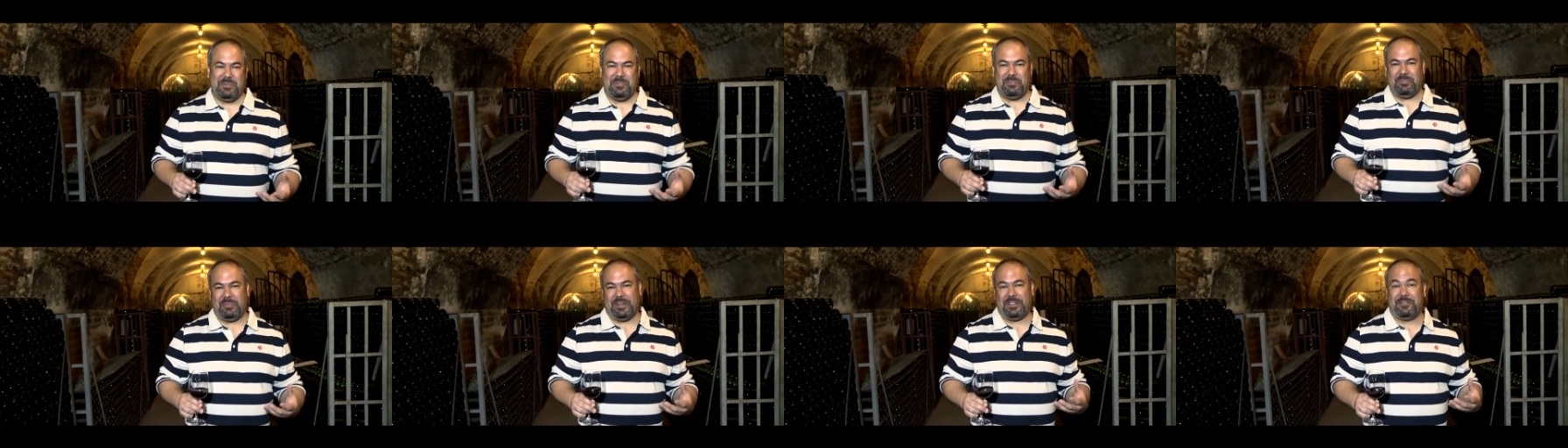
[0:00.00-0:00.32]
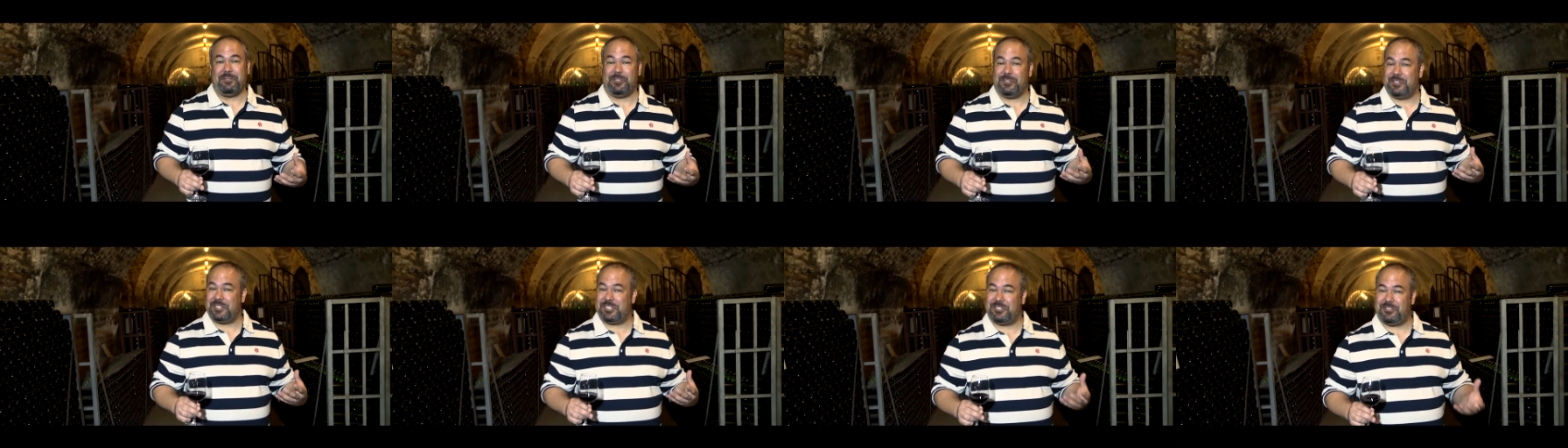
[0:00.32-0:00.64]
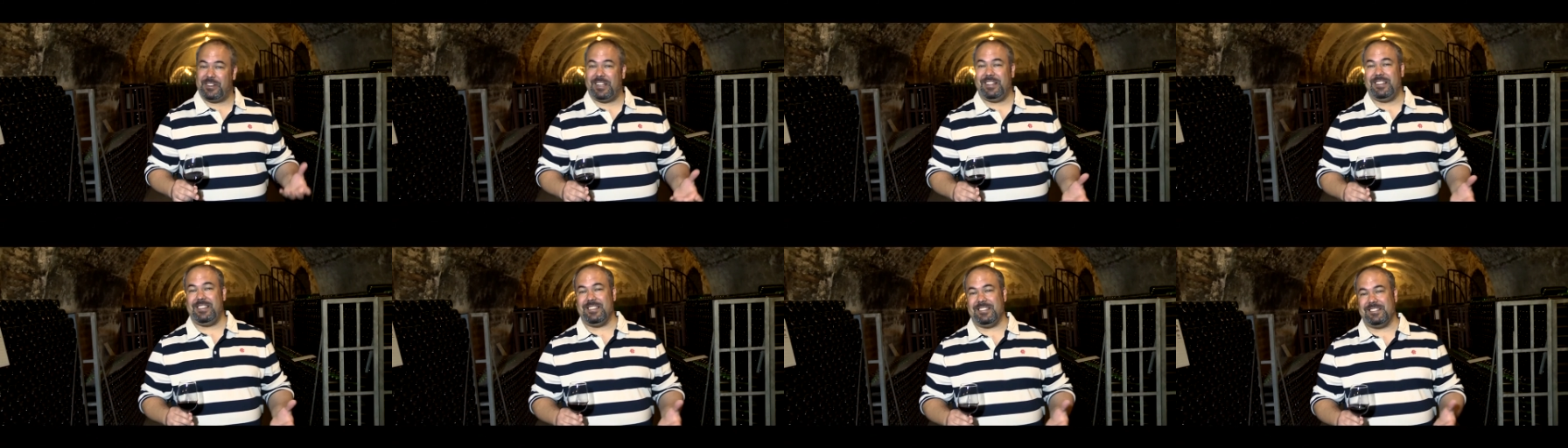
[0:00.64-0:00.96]
But for
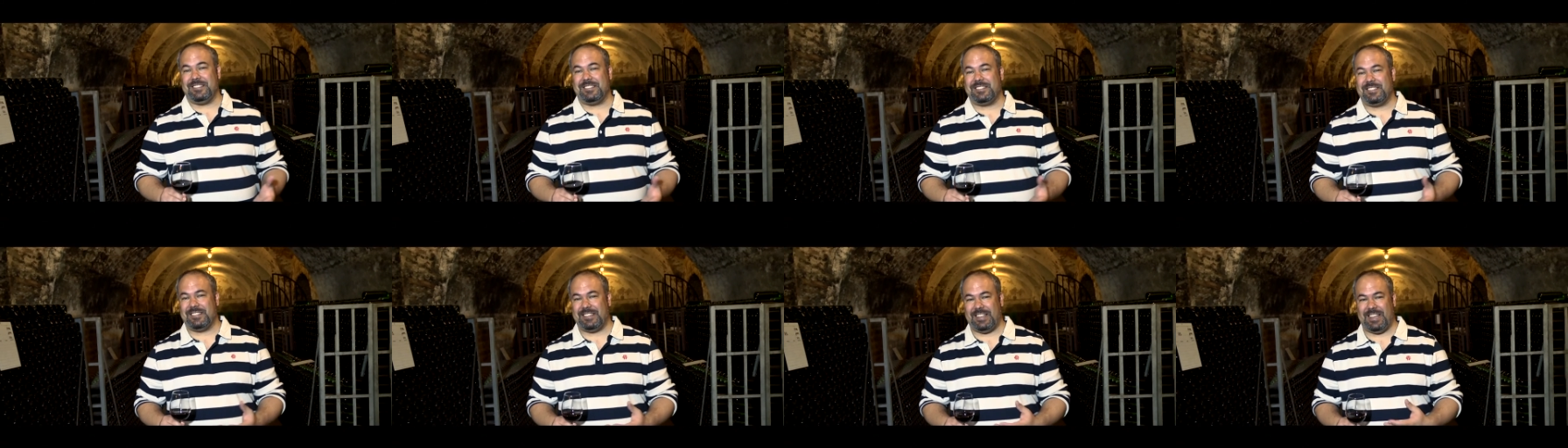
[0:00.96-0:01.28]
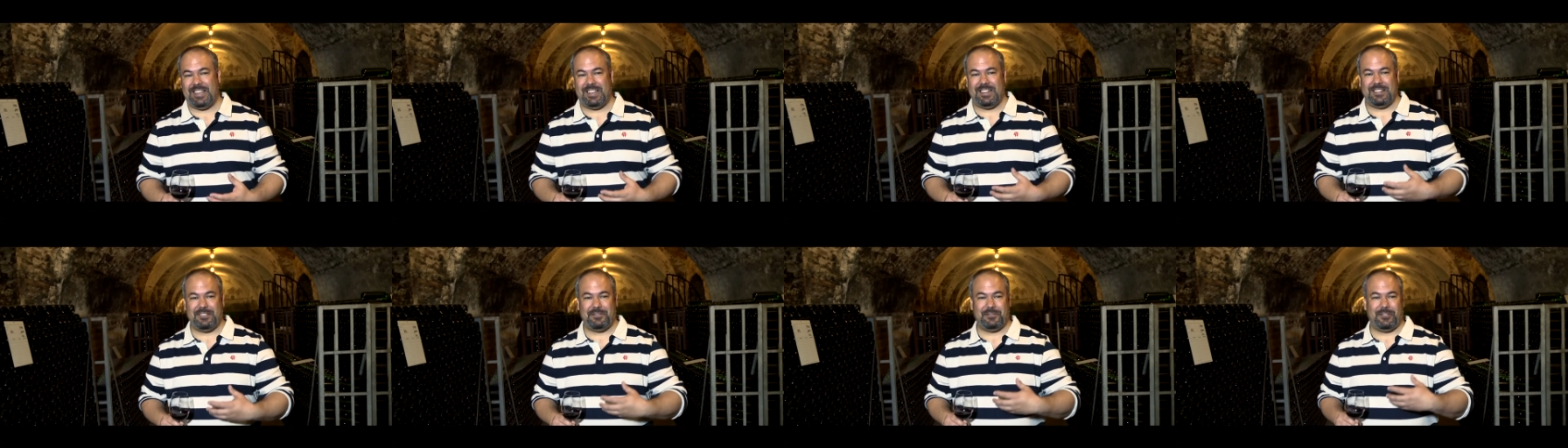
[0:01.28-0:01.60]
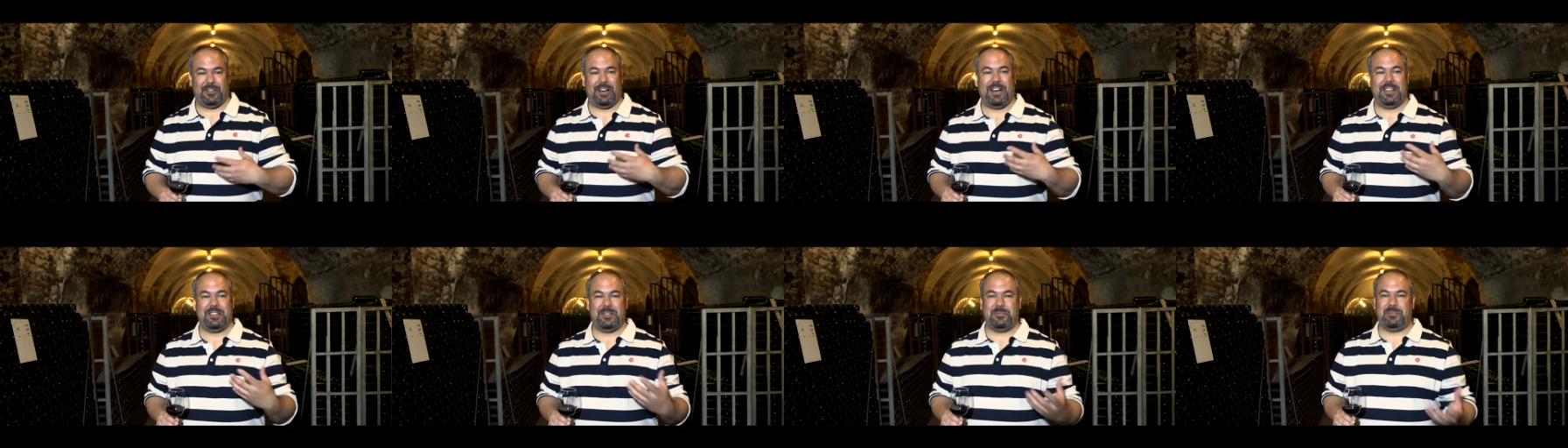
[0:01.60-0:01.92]
Australians and for
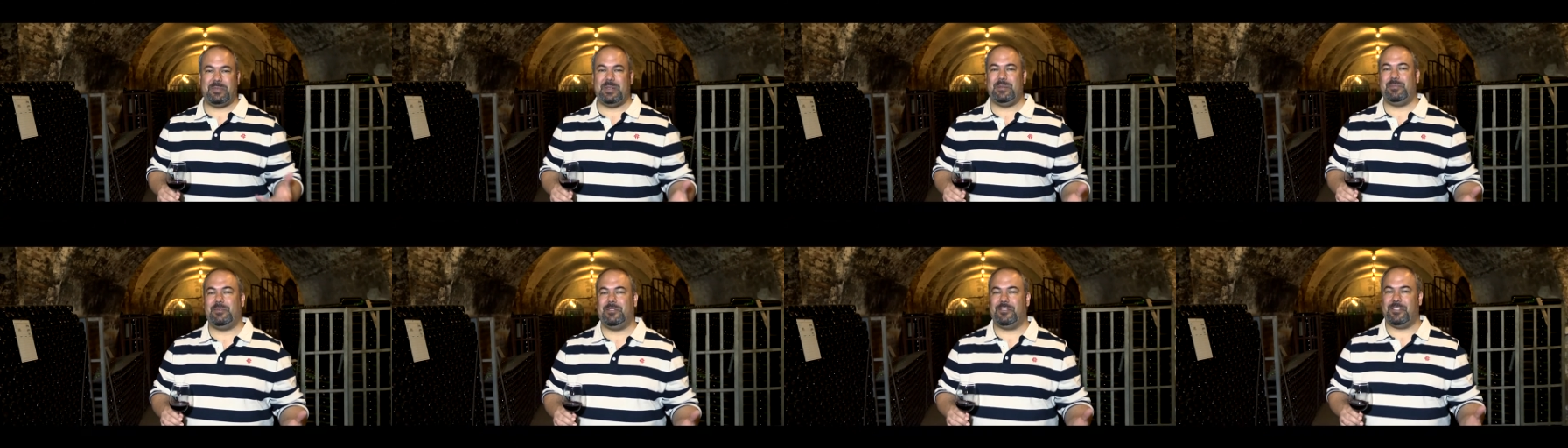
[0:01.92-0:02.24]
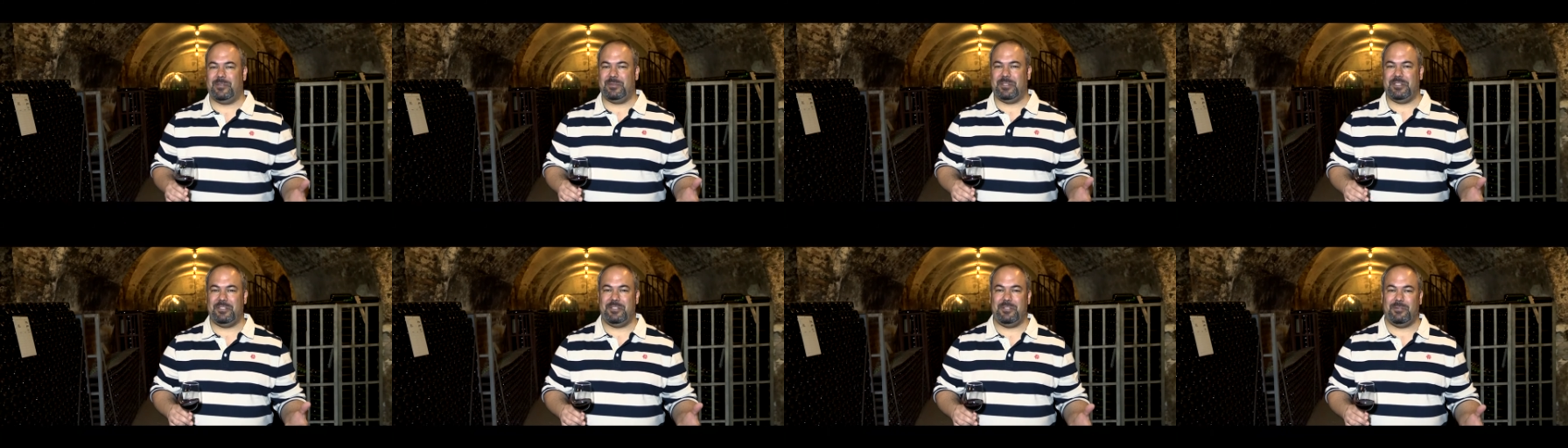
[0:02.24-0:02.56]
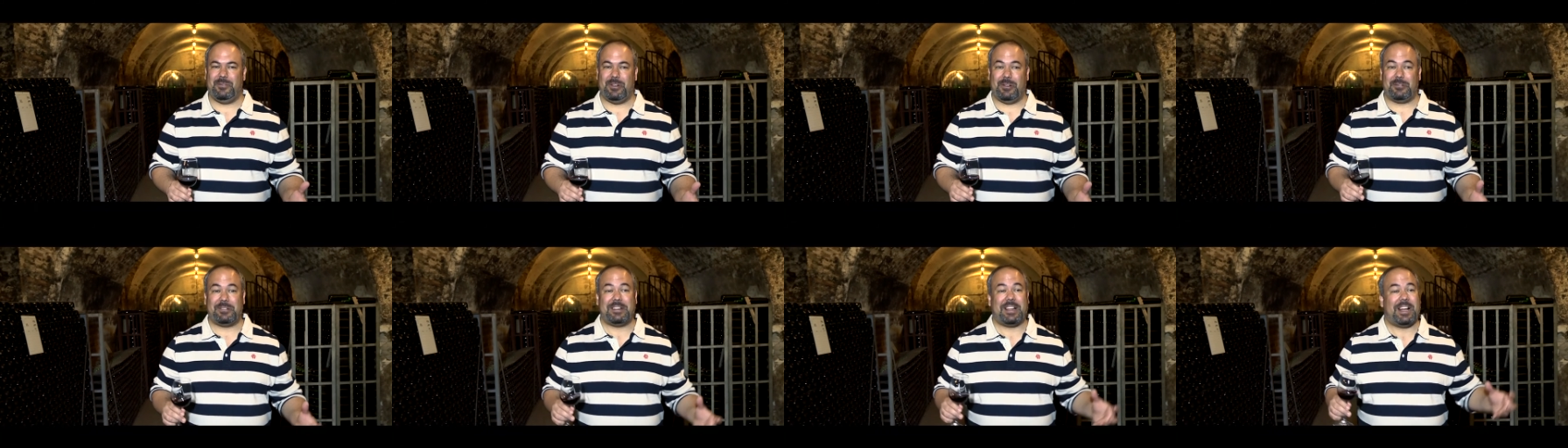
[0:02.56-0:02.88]
other people from the New World,